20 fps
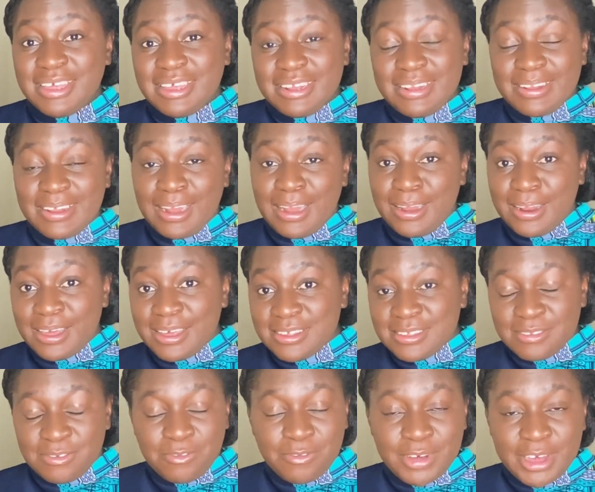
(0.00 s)
The last
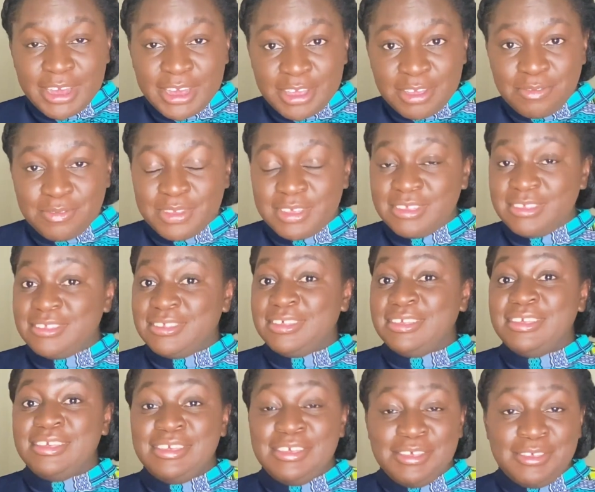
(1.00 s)
5 is the
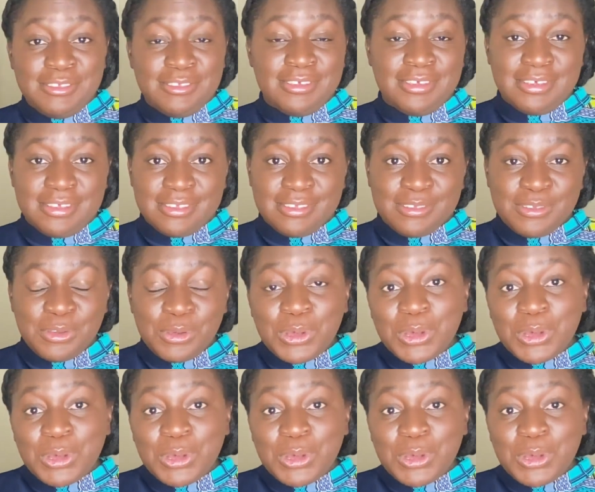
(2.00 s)
easiest.